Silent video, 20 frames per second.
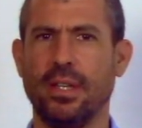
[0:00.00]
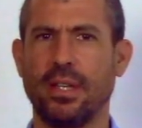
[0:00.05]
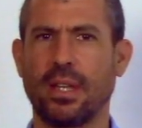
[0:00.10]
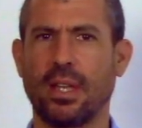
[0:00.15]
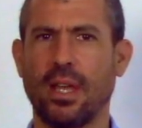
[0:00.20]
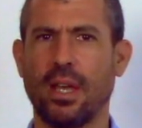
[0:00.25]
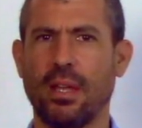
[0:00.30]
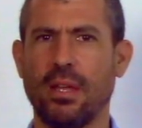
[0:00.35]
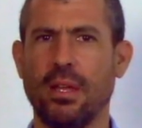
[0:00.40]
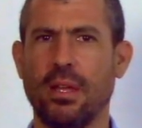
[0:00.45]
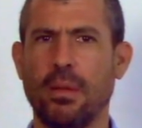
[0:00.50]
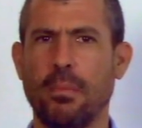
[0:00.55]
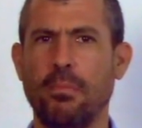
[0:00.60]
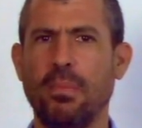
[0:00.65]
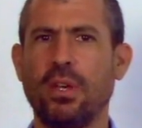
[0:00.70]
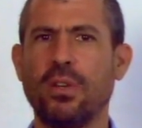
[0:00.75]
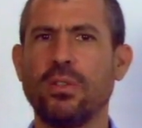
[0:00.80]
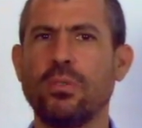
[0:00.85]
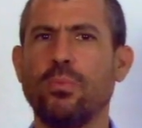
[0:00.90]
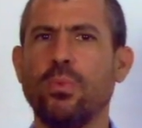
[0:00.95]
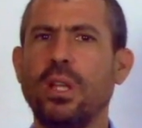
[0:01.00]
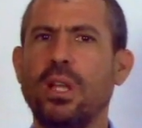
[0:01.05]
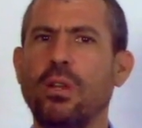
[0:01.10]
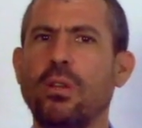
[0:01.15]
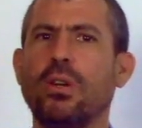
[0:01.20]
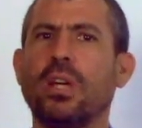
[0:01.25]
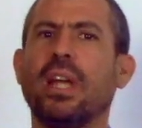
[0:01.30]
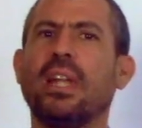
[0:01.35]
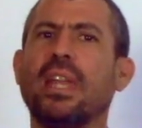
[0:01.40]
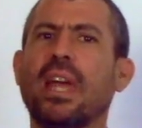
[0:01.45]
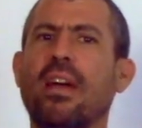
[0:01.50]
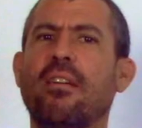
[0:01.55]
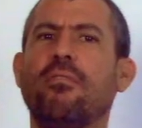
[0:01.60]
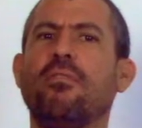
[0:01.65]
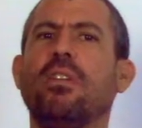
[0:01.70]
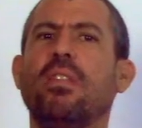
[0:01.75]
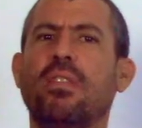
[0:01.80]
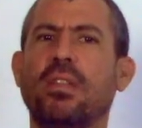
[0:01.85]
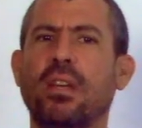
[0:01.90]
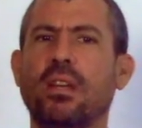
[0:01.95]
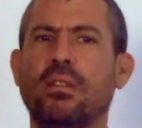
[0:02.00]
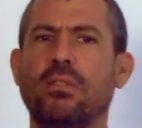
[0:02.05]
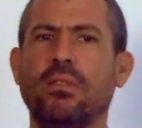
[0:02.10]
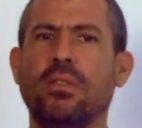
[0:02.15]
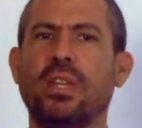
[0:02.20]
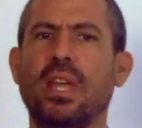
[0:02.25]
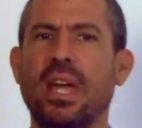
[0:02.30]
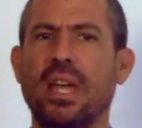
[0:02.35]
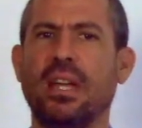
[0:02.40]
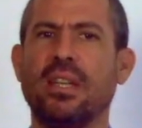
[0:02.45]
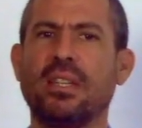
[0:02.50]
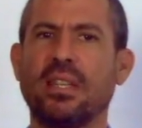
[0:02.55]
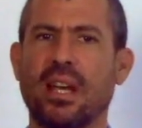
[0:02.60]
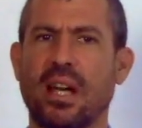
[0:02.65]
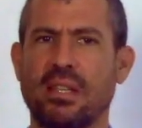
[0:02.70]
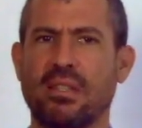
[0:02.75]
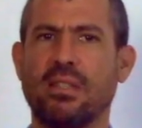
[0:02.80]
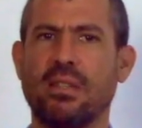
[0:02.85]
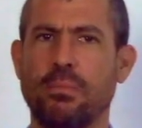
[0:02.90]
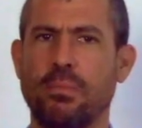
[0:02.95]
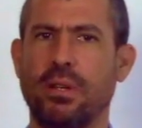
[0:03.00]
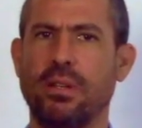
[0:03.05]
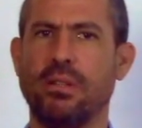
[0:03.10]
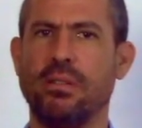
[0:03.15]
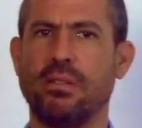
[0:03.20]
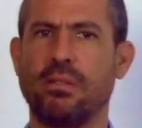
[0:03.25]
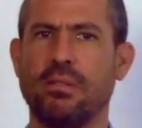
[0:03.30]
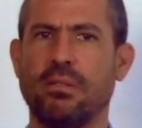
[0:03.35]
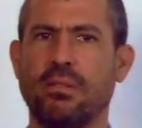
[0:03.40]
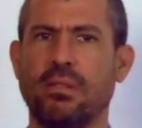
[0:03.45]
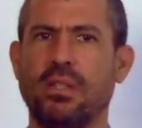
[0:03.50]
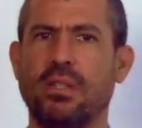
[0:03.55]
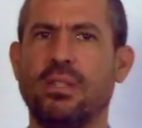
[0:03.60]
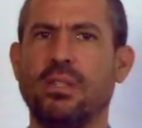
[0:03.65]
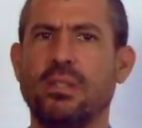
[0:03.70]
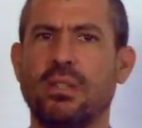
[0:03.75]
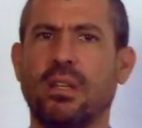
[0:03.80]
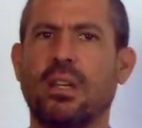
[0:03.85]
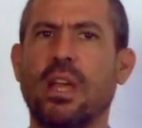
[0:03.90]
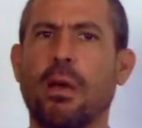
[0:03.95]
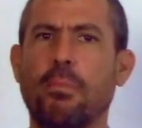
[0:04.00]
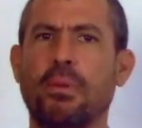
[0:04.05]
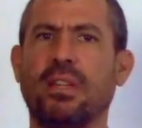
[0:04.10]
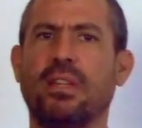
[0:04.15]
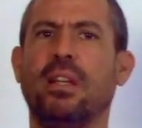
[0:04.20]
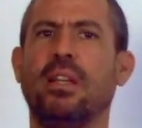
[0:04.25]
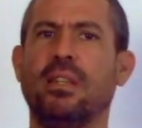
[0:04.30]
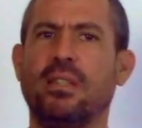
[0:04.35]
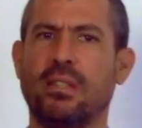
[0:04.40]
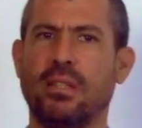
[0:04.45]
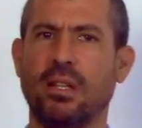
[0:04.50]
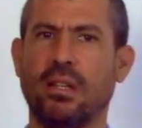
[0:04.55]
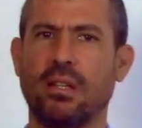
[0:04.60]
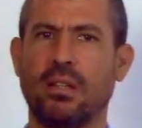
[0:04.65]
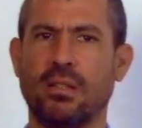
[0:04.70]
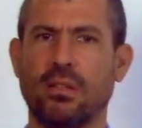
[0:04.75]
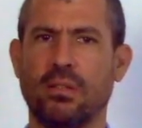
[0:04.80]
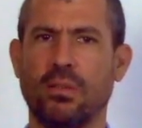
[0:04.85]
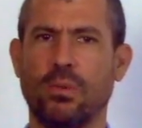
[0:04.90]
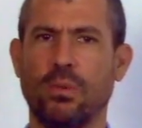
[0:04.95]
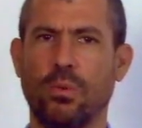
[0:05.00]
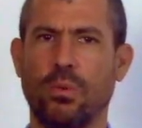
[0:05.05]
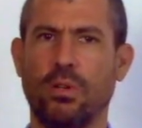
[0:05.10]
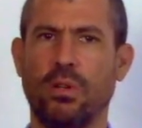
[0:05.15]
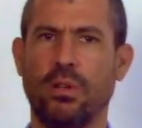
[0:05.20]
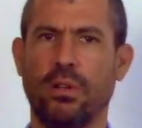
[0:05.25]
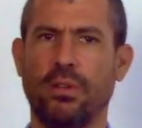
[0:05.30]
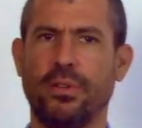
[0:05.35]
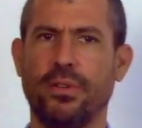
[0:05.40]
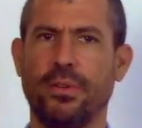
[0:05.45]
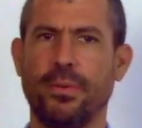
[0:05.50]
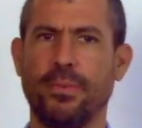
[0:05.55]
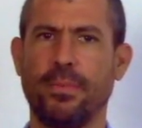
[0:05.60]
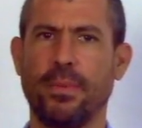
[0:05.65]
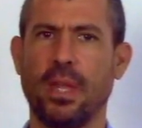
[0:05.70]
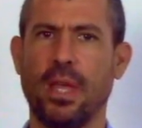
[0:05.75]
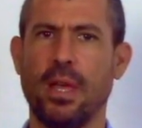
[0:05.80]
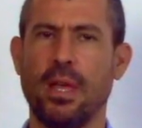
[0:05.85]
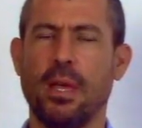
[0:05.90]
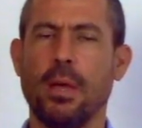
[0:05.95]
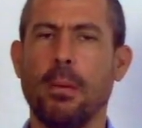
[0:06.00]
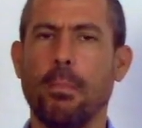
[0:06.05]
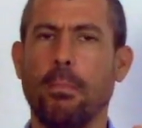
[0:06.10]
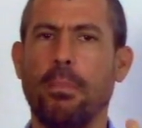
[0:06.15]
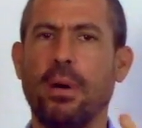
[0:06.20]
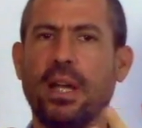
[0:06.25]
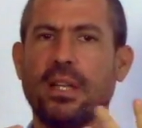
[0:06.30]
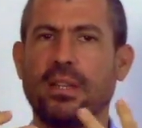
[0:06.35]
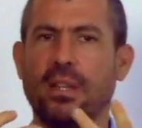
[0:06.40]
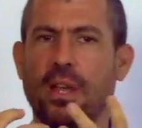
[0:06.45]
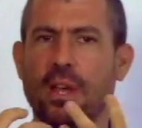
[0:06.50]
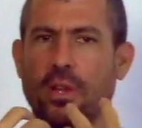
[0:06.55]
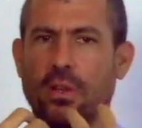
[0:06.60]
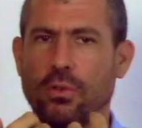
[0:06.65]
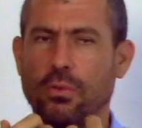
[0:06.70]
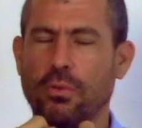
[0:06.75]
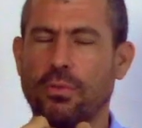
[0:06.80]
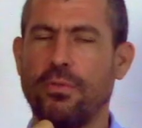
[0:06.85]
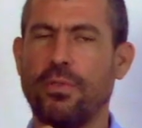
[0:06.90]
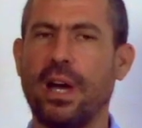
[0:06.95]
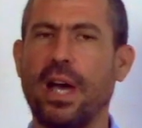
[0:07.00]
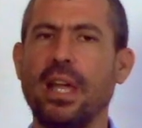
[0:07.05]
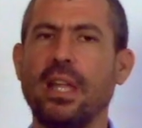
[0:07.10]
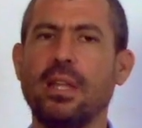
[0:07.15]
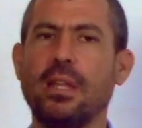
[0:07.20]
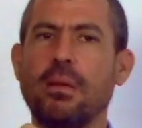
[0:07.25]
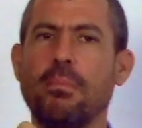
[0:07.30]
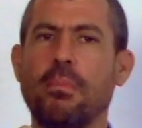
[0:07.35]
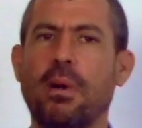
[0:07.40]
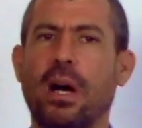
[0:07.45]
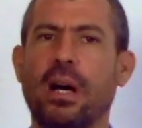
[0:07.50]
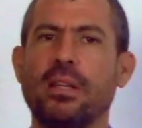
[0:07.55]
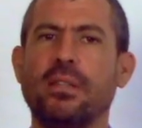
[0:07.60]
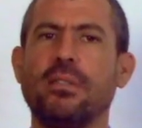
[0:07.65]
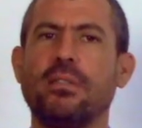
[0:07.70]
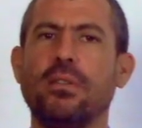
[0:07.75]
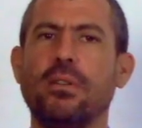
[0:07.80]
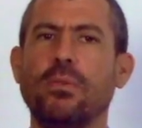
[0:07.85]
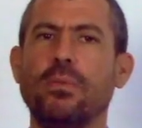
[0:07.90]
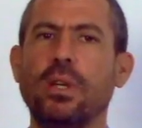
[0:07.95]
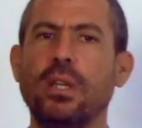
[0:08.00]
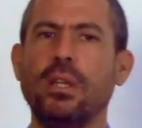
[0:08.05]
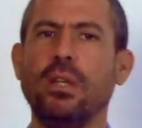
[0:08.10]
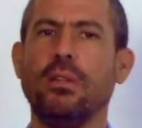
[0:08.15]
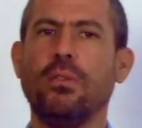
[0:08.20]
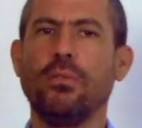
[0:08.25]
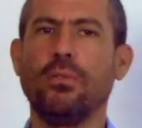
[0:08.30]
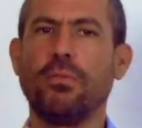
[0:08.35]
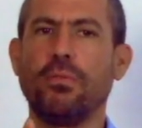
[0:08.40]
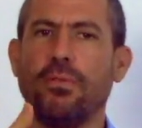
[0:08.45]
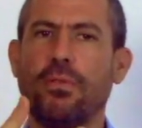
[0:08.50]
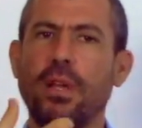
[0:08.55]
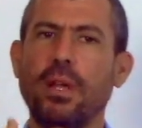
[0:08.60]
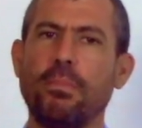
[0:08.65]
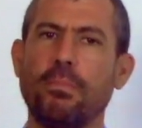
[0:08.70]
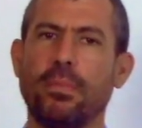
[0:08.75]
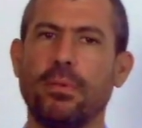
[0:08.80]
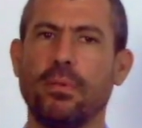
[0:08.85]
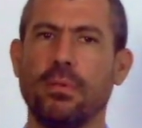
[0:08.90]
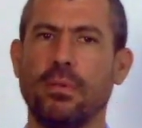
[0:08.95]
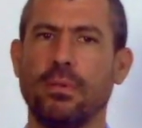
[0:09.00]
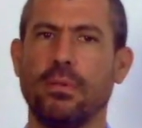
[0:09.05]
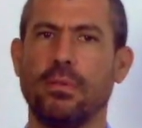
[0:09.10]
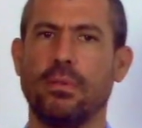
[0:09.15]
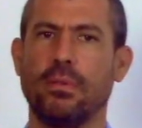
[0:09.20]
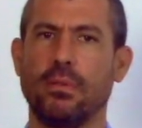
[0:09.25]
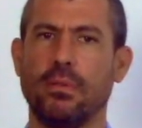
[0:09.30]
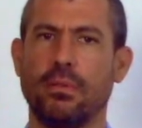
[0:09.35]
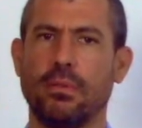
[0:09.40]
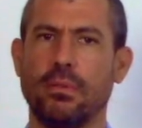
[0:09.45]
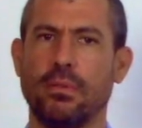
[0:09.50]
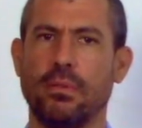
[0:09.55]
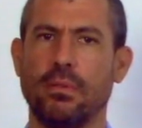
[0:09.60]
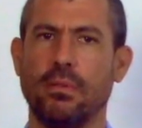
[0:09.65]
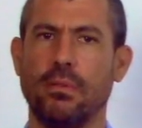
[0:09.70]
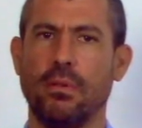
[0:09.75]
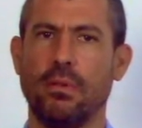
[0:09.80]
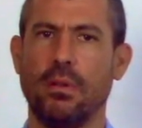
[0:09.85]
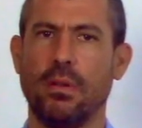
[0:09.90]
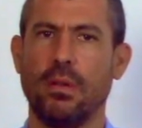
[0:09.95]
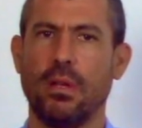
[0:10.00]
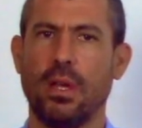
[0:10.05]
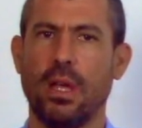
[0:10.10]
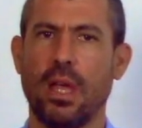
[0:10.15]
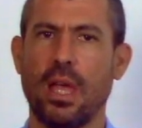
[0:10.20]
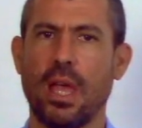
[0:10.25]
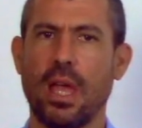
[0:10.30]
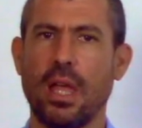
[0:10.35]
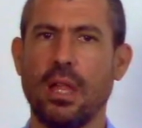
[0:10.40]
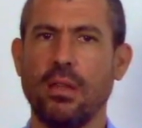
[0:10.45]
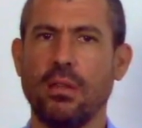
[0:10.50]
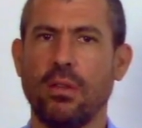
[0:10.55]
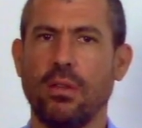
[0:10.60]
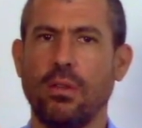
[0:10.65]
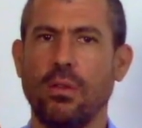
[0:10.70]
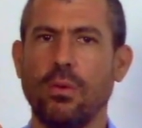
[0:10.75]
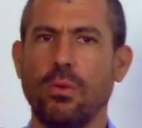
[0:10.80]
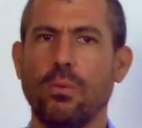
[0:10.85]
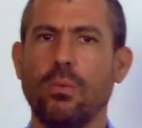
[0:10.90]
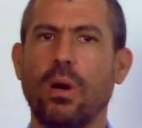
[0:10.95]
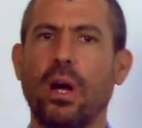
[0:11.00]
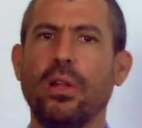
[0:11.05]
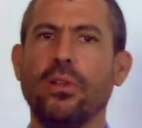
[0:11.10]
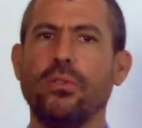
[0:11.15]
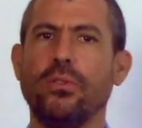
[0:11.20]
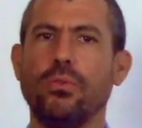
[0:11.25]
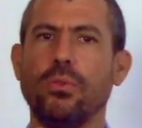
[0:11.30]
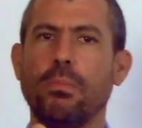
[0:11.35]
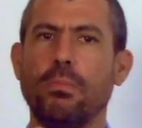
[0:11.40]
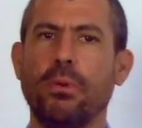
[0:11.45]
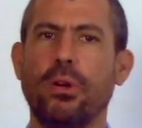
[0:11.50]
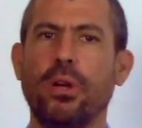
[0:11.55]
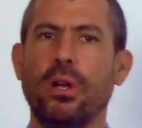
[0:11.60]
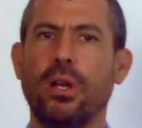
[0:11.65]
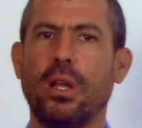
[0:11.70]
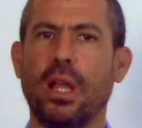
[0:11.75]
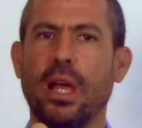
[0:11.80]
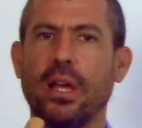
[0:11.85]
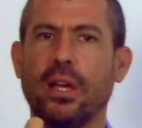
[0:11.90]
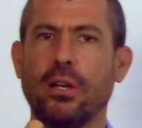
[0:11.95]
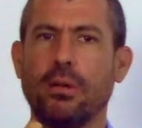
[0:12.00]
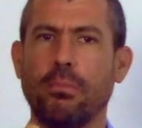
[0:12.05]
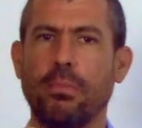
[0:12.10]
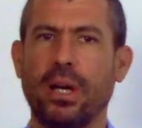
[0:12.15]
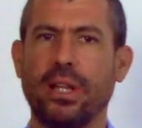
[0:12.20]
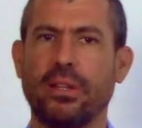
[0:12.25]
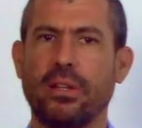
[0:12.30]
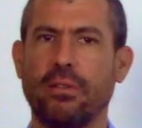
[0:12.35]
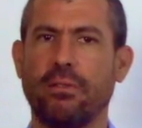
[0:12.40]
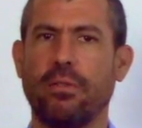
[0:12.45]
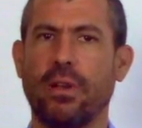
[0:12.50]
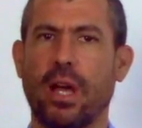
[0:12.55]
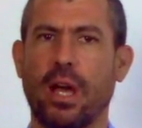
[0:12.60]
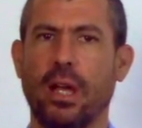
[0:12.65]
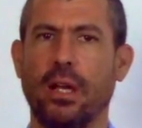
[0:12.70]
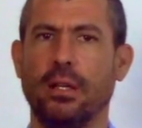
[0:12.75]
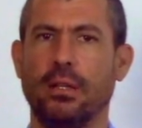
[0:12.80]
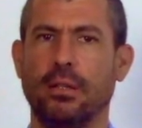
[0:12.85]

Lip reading: Yeah? Because we look at everything today as customers. This is a capitalistic world. But to find a master, we need to flip. And you want to burn like a butterfly.